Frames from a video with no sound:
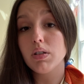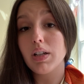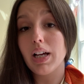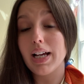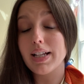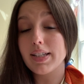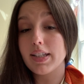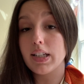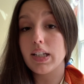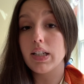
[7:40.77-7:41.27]

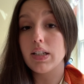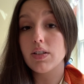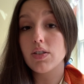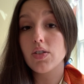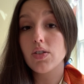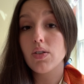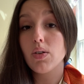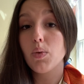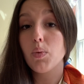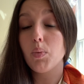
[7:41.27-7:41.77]
as it
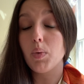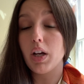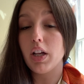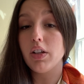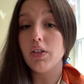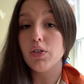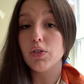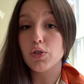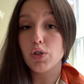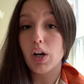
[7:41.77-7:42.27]
is
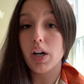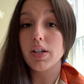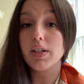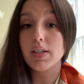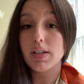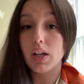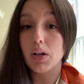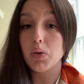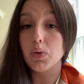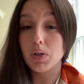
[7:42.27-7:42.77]
when you're trying to
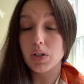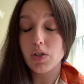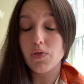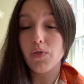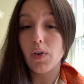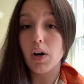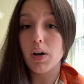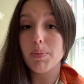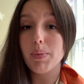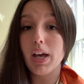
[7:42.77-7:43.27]
sell a horse
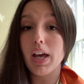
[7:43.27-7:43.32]
farm,